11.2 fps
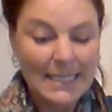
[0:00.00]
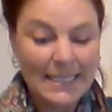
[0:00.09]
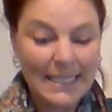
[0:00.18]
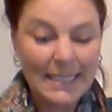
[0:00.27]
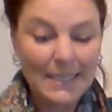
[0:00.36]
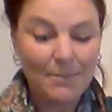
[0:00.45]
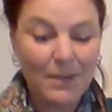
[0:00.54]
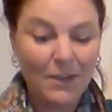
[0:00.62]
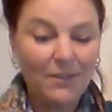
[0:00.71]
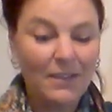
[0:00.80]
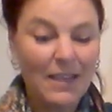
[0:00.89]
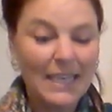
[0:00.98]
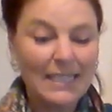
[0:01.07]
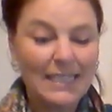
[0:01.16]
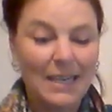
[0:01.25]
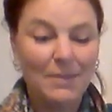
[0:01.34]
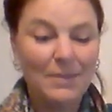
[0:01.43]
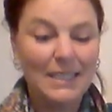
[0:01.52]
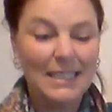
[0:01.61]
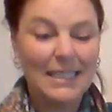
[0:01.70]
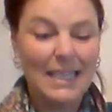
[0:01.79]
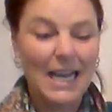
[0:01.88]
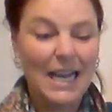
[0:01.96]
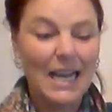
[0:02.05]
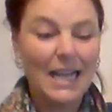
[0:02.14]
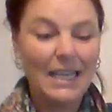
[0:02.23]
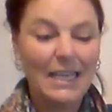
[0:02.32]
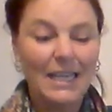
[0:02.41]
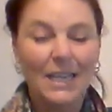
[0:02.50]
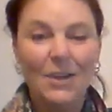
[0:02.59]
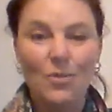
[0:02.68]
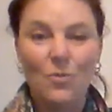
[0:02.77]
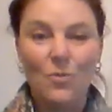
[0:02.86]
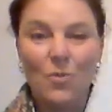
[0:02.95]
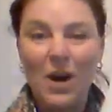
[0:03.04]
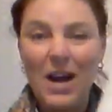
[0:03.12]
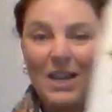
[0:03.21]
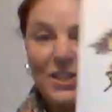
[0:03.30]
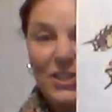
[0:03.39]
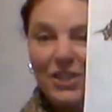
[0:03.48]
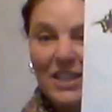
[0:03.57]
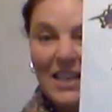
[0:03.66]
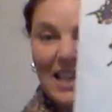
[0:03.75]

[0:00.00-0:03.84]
See the butterflies up in the sky? Watch